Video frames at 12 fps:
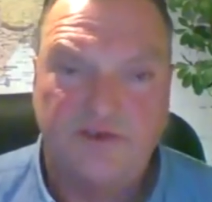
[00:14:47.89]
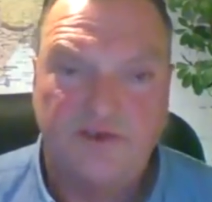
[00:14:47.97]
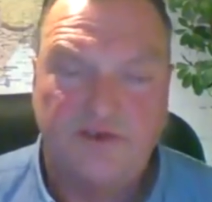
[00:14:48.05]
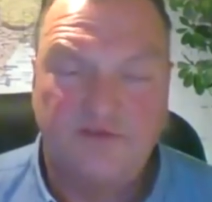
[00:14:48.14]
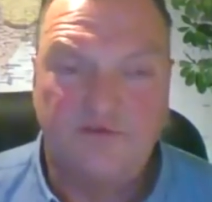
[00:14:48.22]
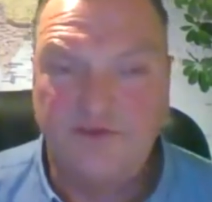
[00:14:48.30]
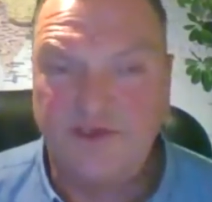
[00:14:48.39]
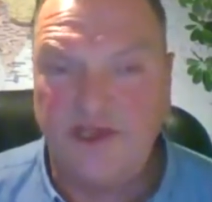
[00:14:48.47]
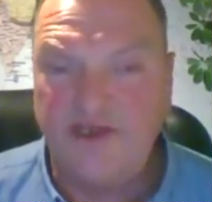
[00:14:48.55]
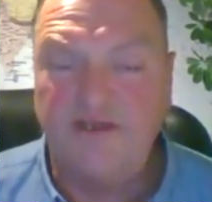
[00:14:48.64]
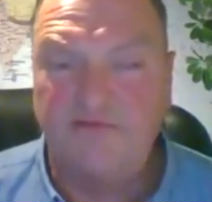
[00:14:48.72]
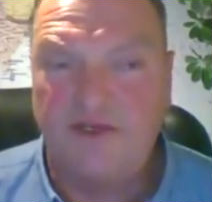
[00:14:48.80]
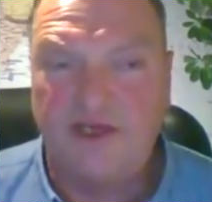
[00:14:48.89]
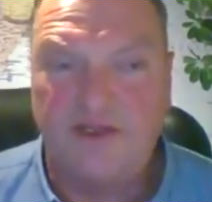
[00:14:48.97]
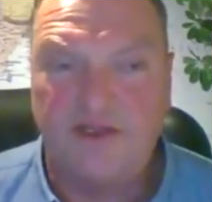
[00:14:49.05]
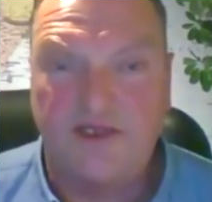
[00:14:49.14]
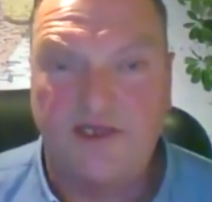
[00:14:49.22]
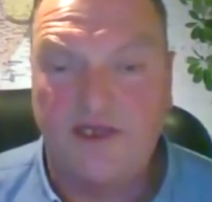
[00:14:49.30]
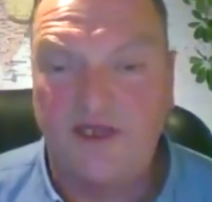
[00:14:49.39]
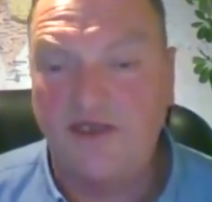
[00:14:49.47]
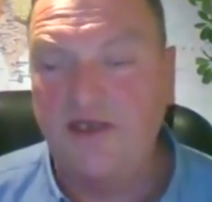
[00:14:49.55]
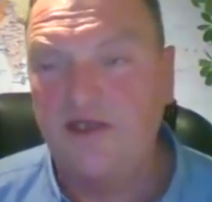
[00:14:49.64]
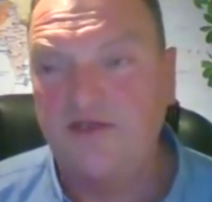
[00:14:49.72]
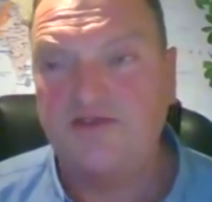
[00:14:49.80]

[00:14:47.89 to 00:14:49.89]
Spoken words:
There isn't any of that there. Unlike